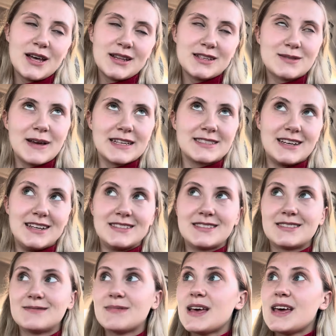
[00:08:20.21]
This makes
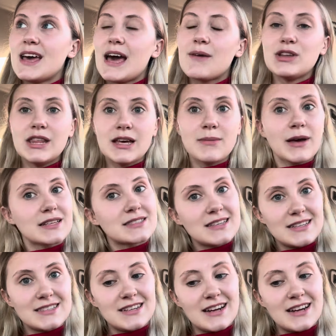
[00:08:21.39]
sense. Everything makes sense